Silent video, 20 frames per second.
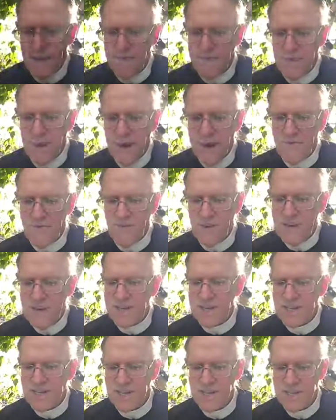by
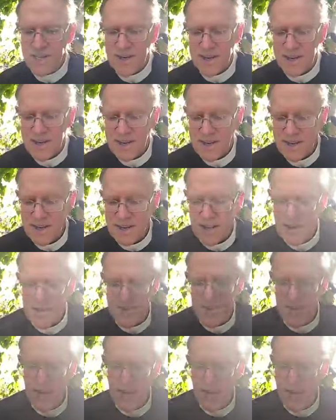reason
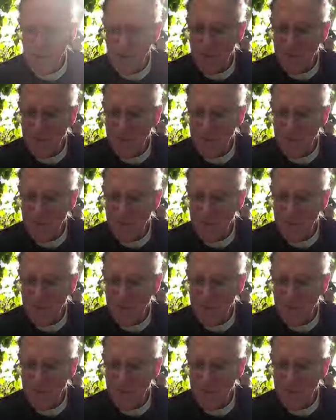of the arm